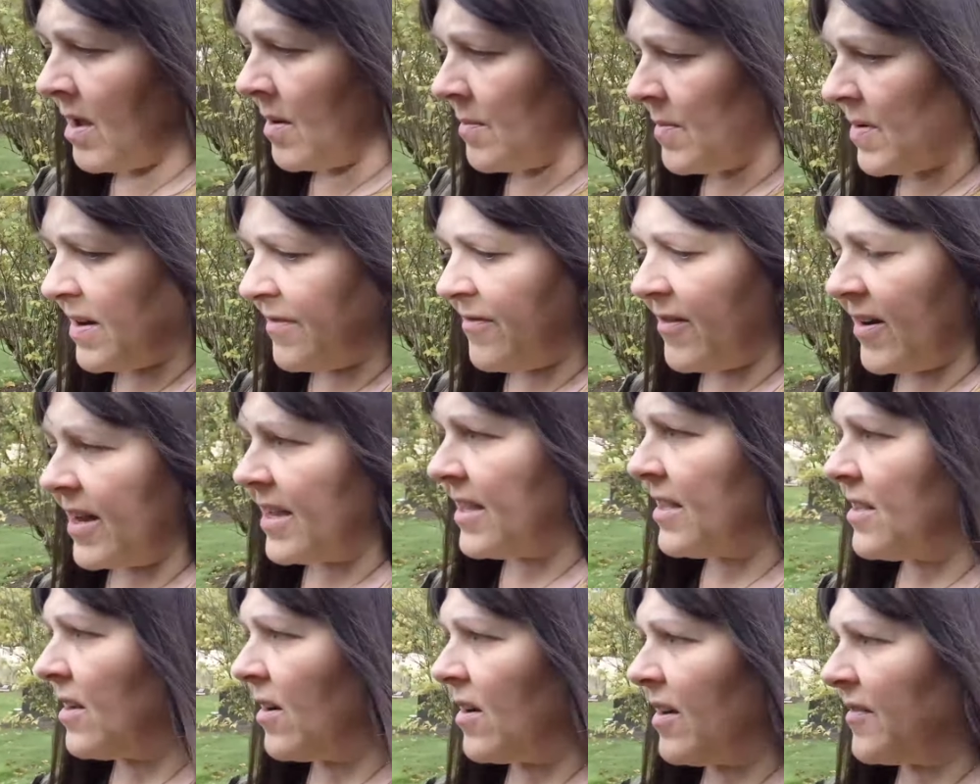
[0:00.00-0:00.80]
But if I
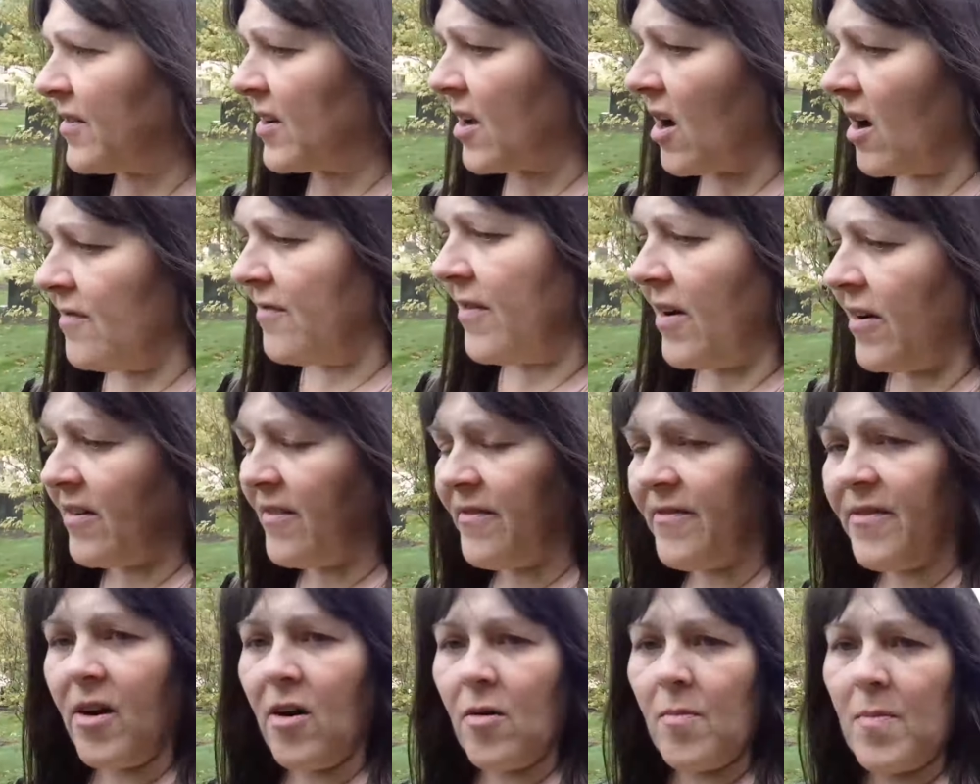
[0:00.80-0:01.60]
don't have to go very
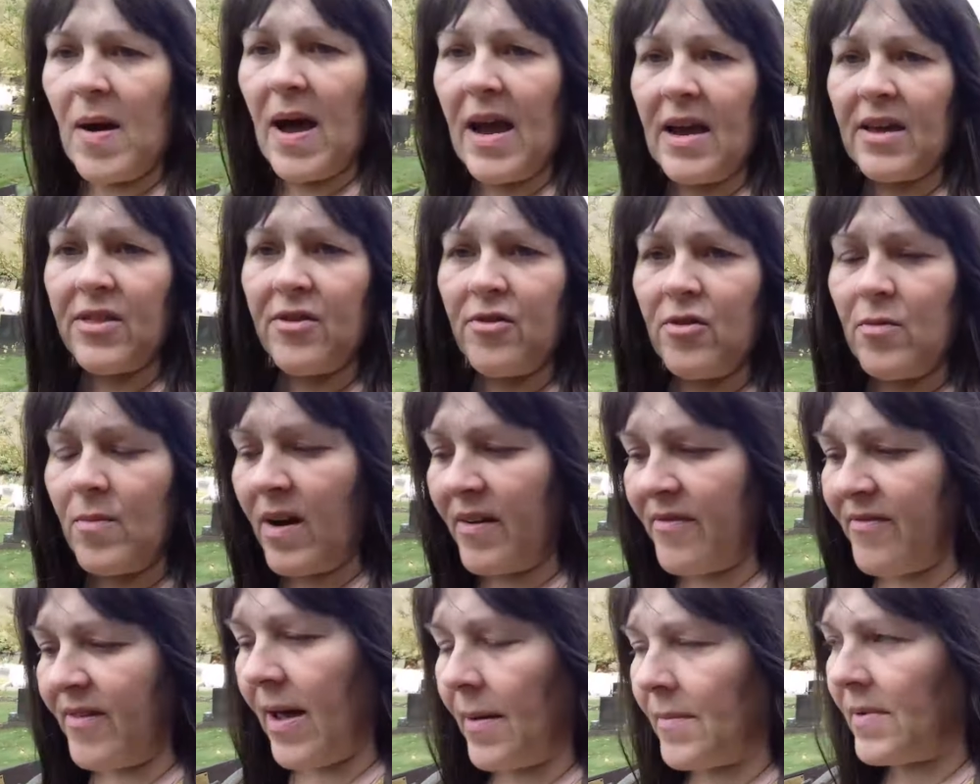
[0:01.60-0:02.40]
far back through
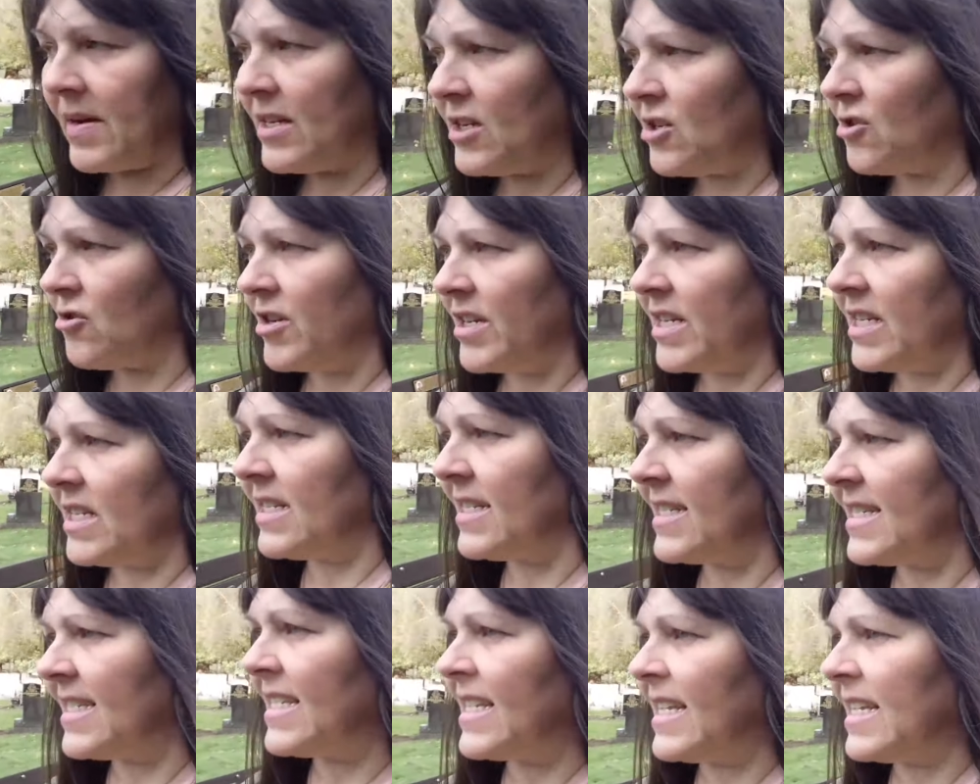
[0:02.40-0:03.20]
my family tree
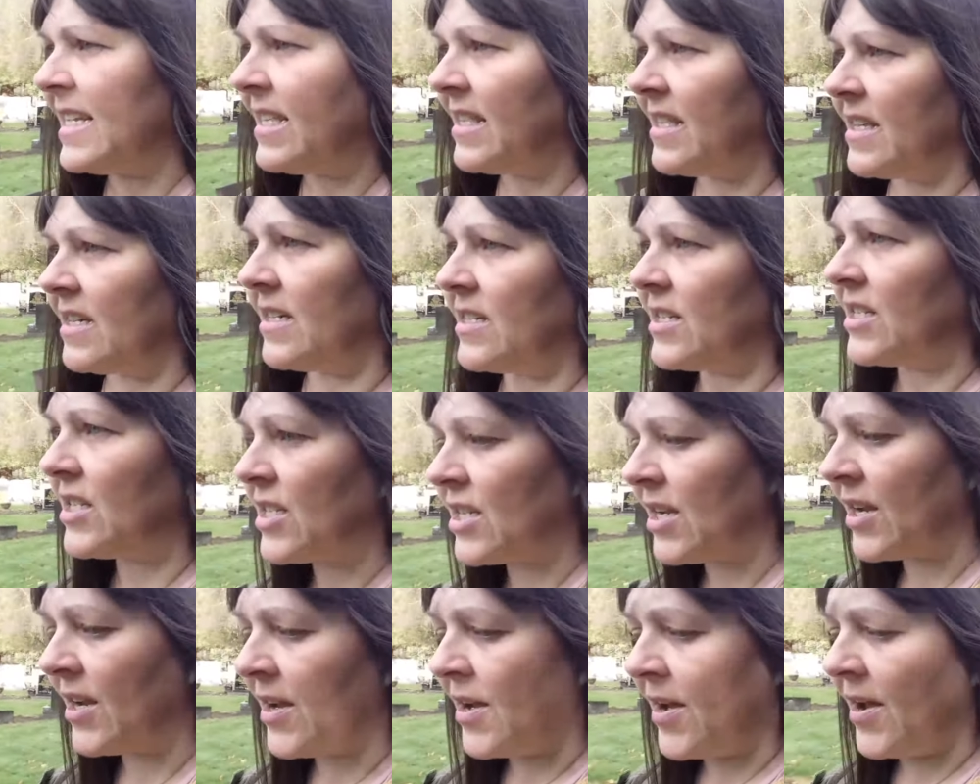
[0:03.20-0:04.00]
to see
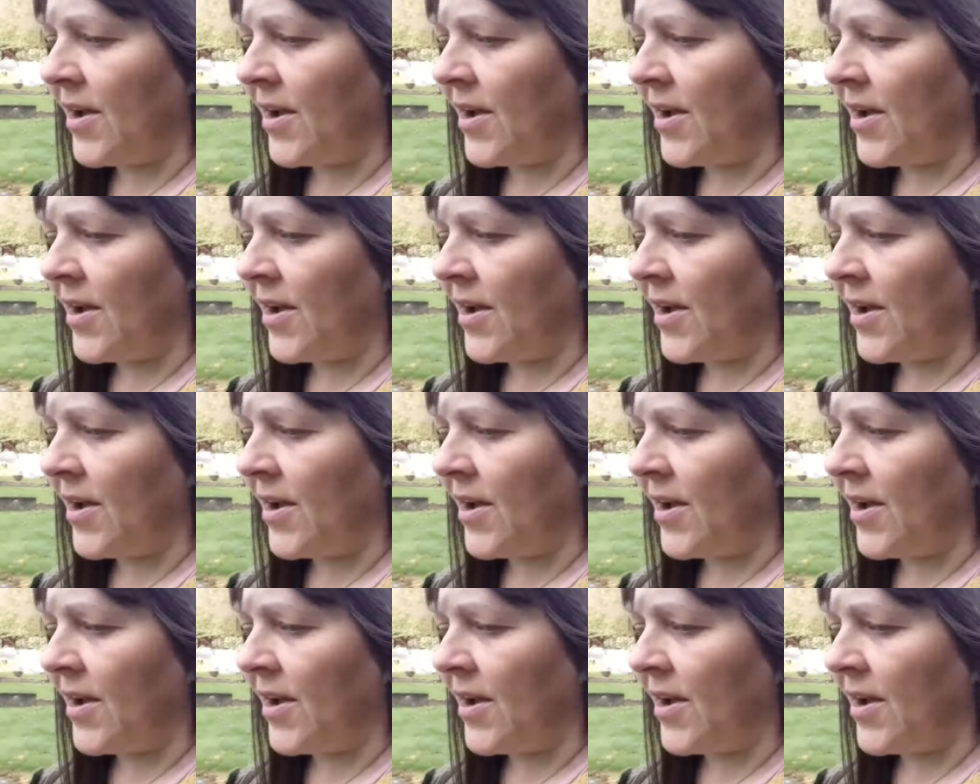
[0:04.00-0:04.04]
that